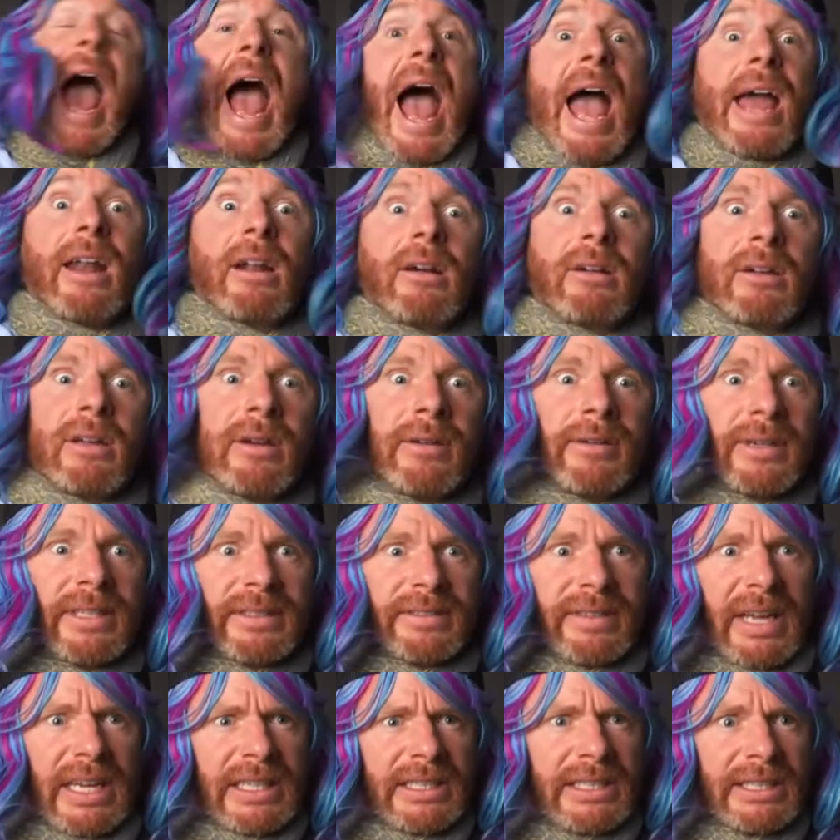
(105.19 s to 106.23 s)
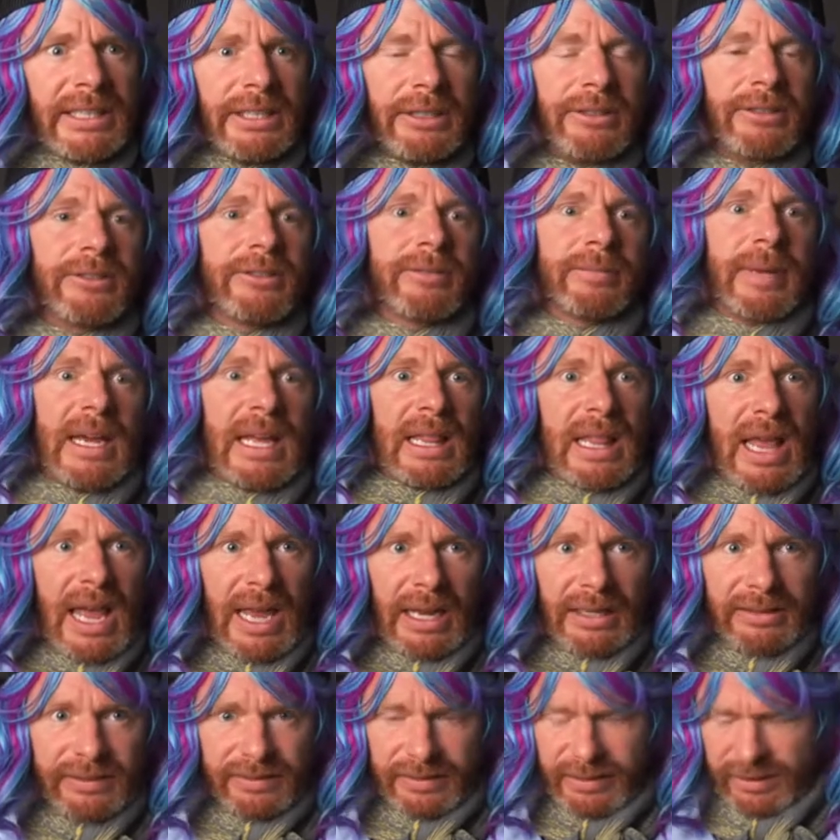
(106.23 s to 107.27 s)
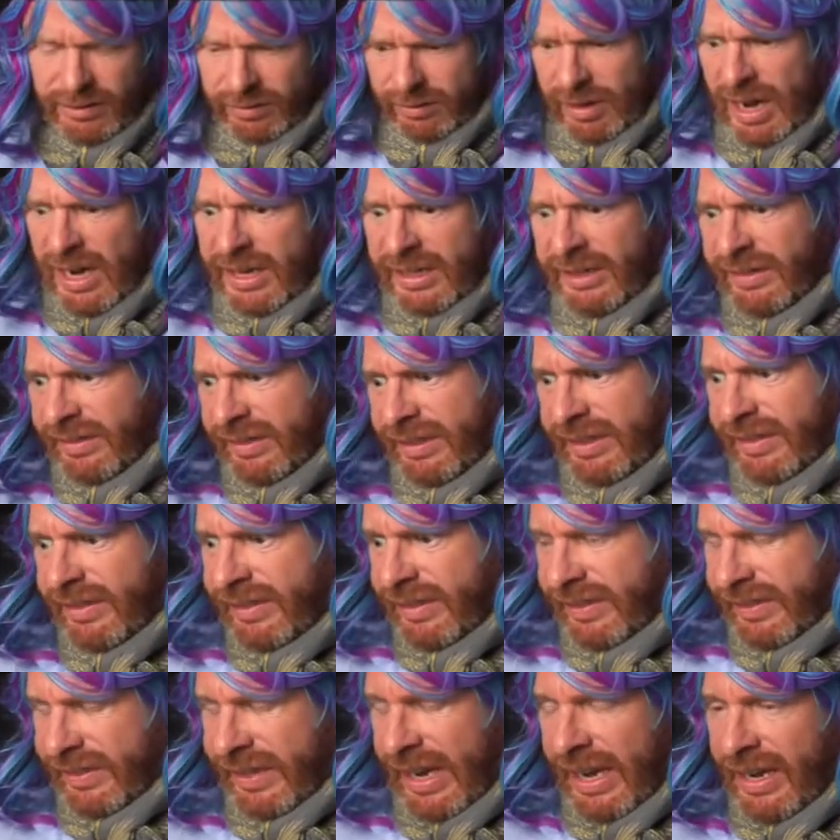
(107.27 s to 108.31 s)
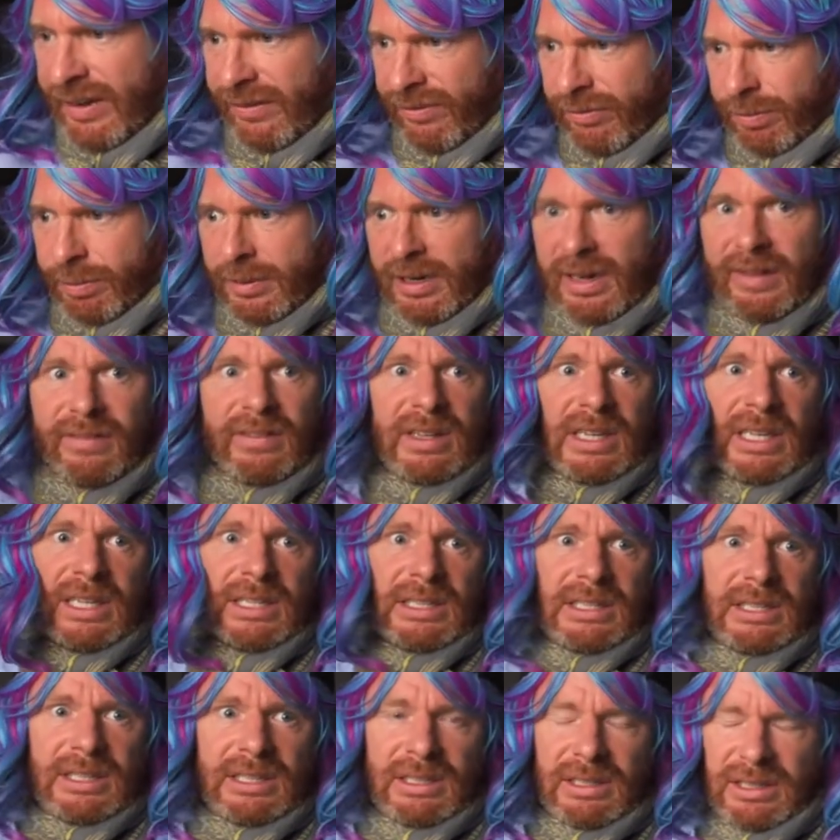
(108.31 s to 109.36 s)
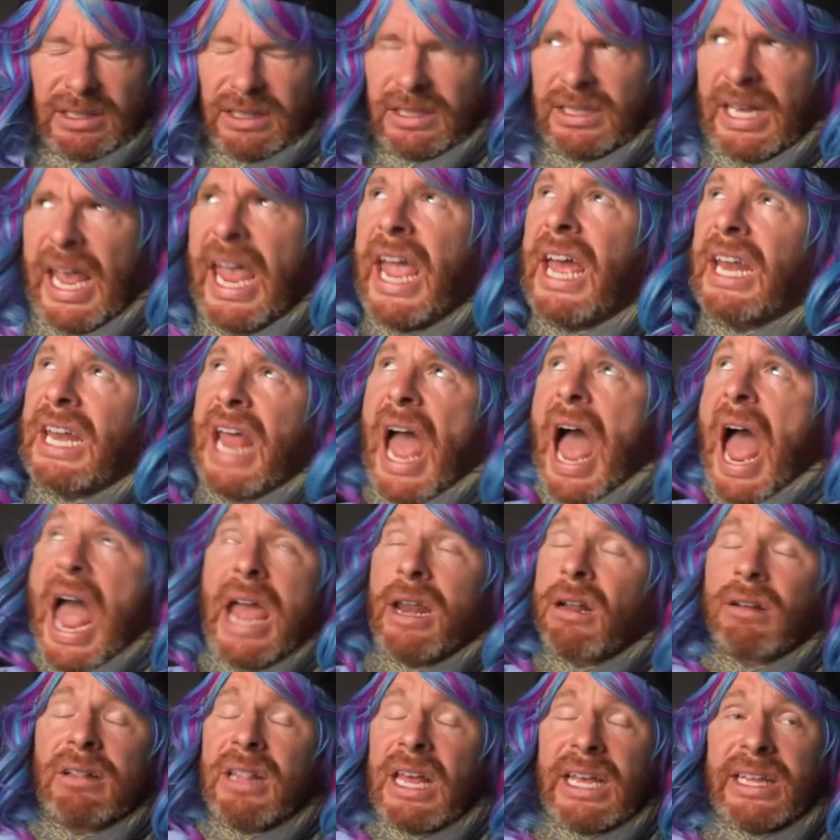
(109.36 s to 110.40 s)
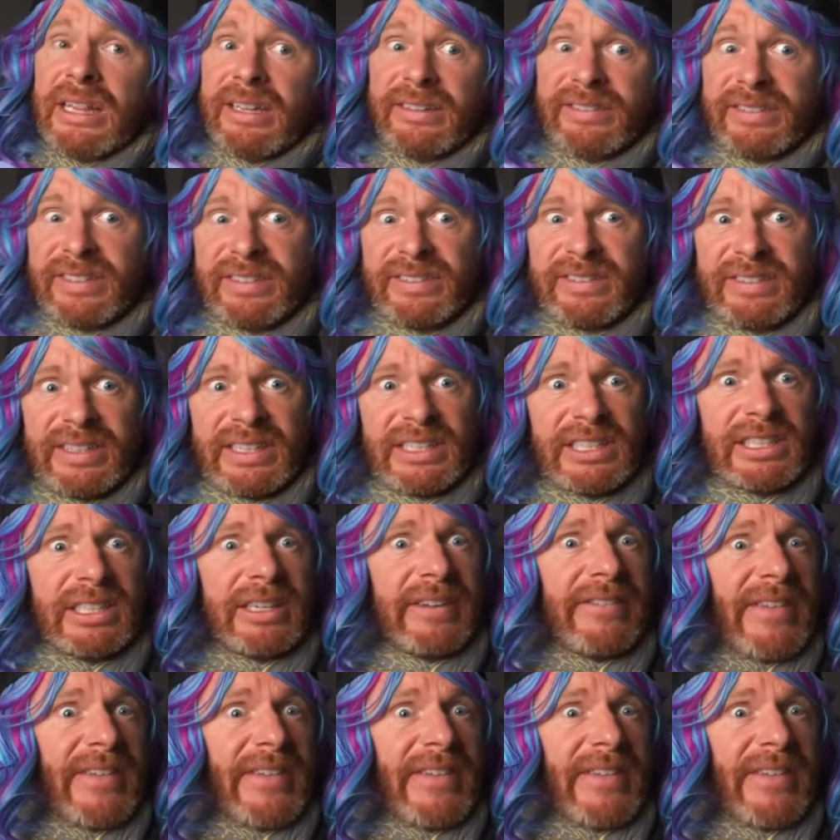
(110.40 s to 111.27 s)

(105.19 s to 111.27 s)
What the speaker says: I don't always like to use my legs because walking's just a sign of privilege. And I don't like the sensation of